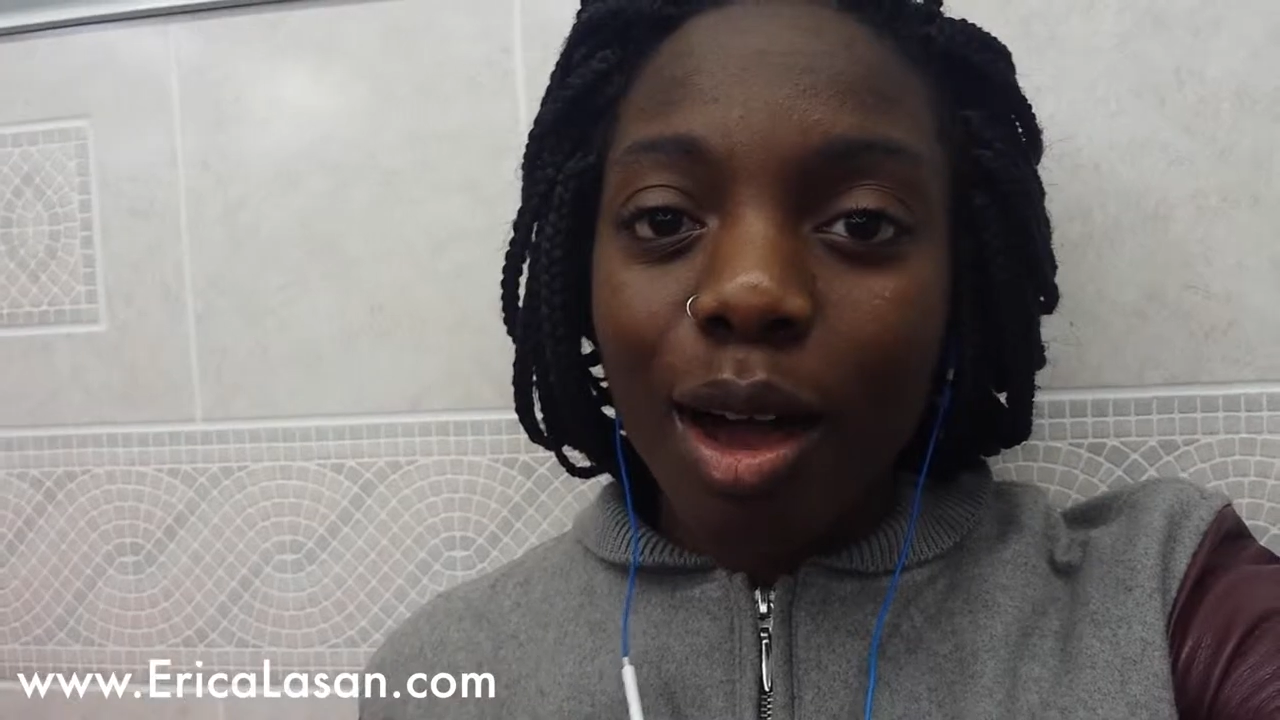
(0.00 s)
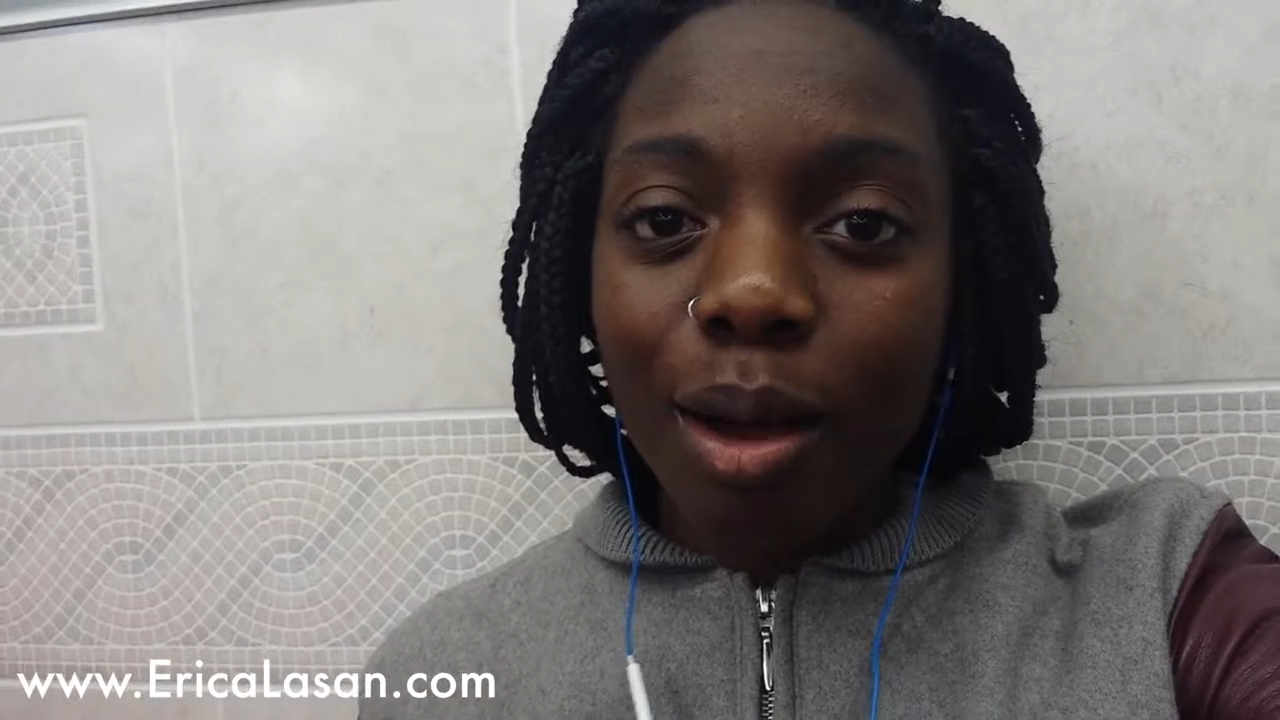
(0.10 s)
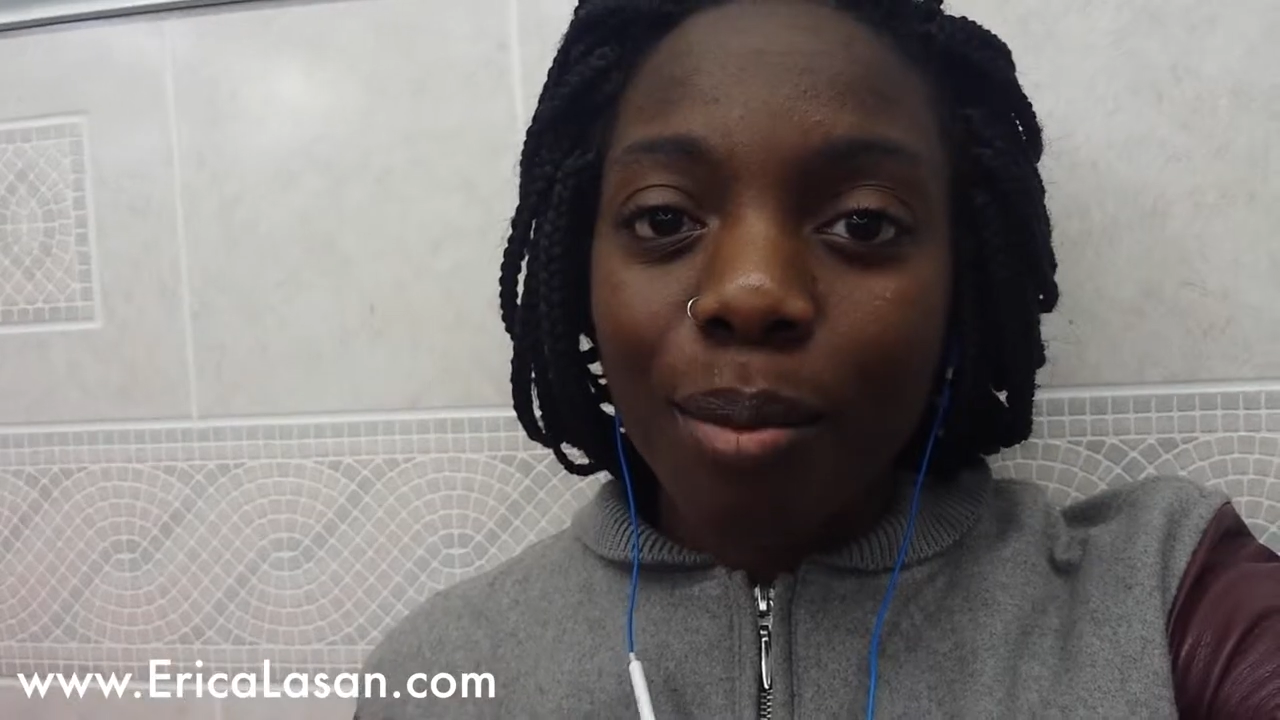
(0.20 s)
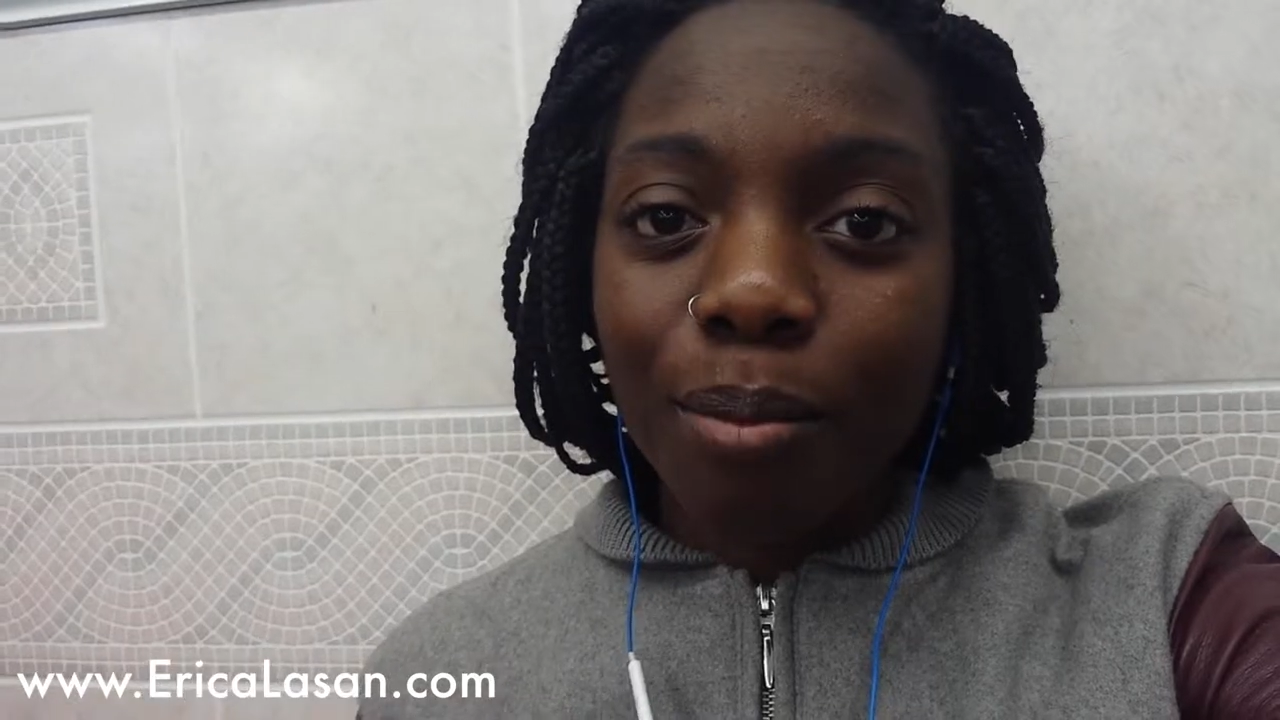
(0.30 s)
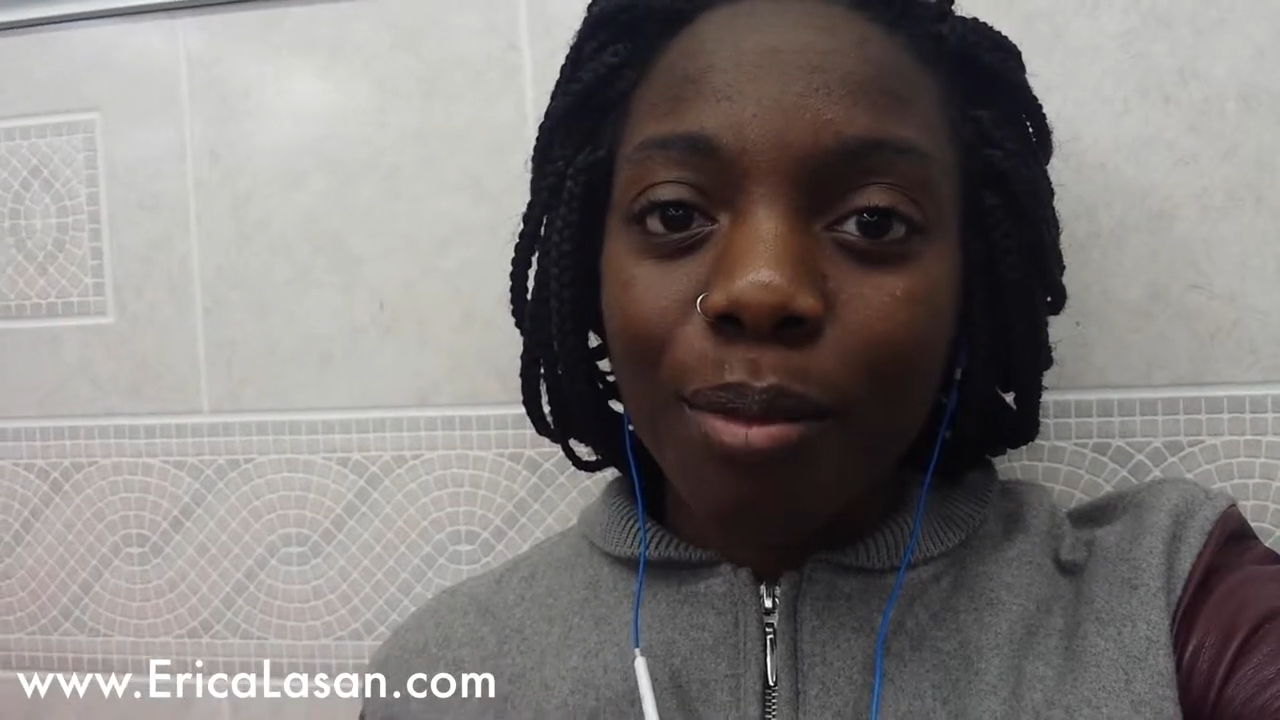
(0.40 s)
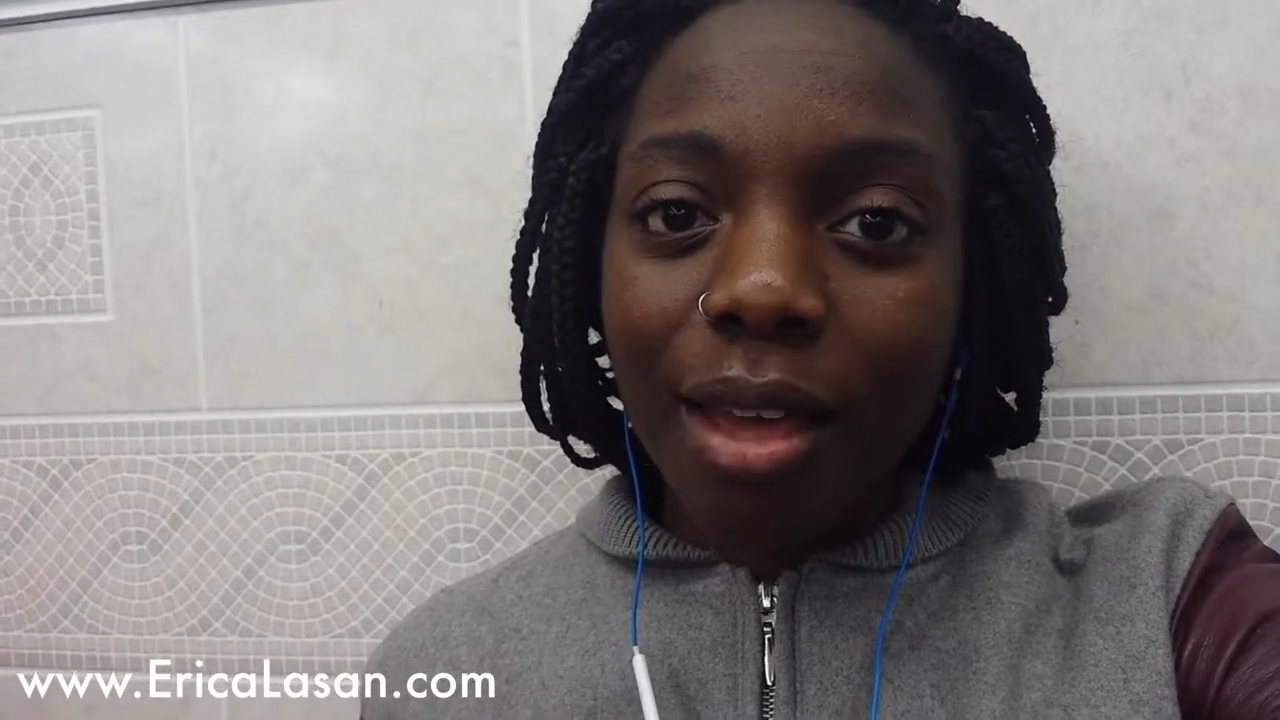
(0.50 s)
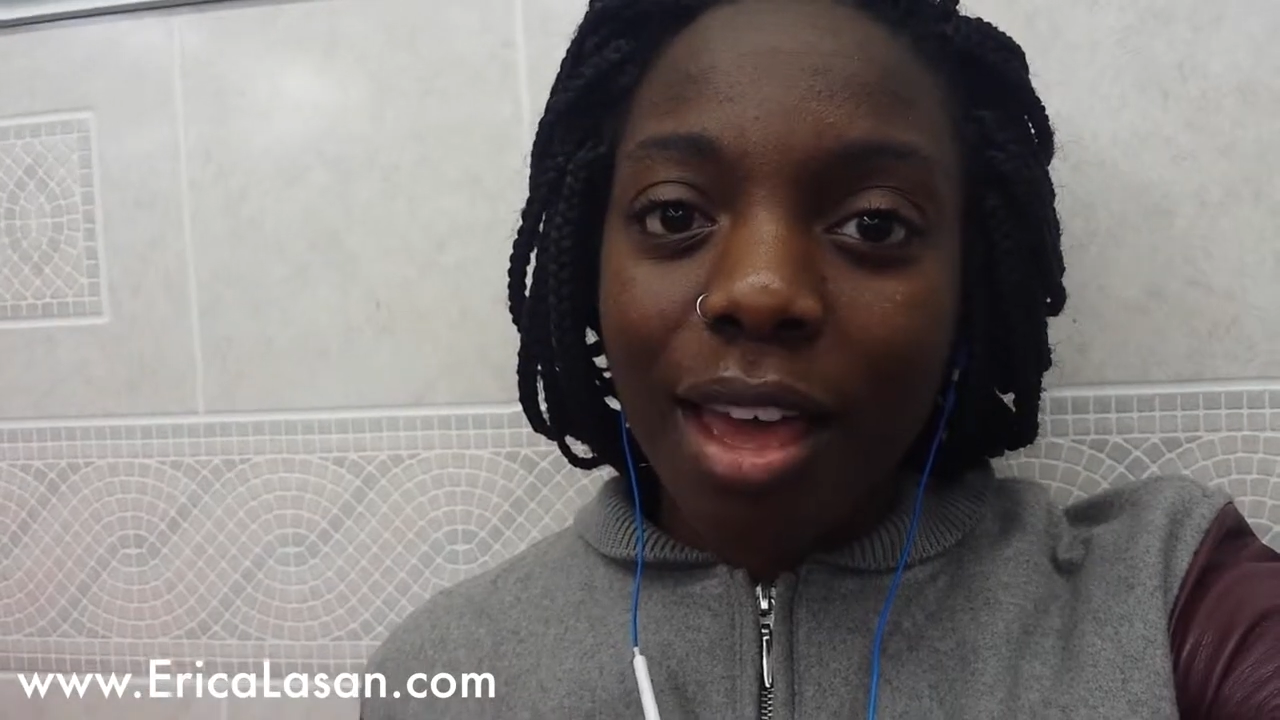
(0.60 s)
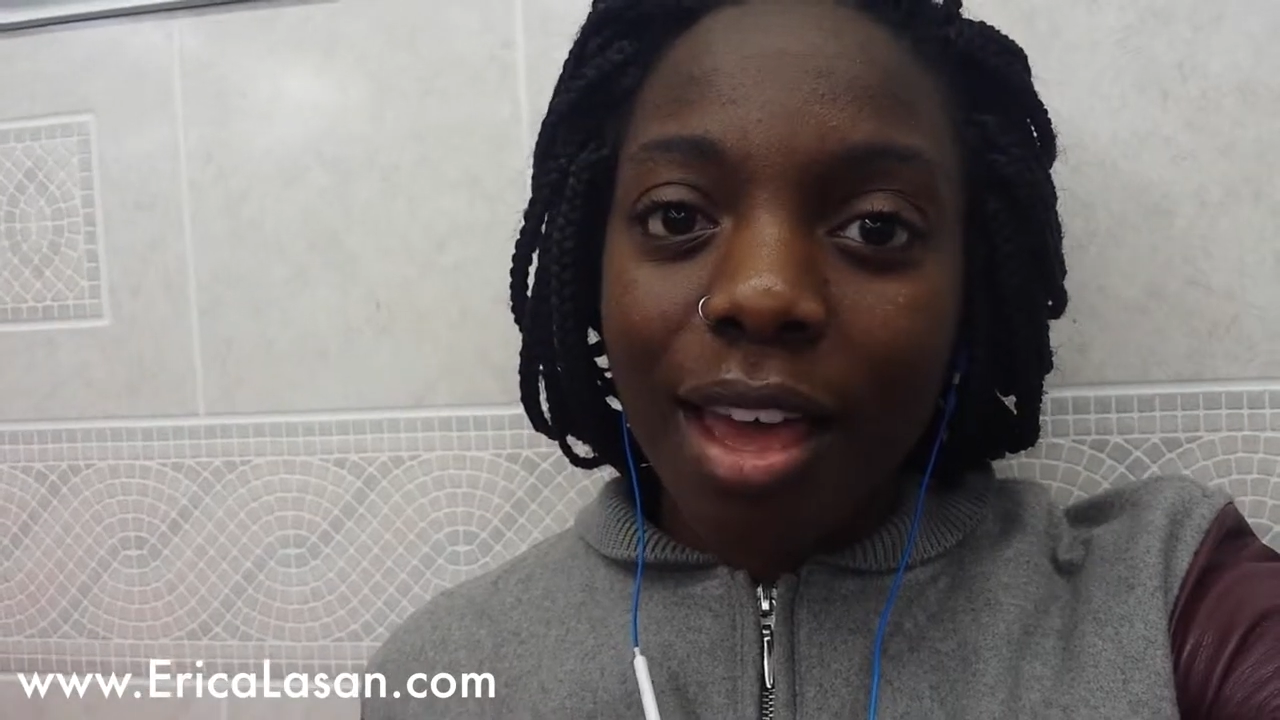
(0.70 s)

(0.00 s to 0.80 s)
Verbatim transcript: um,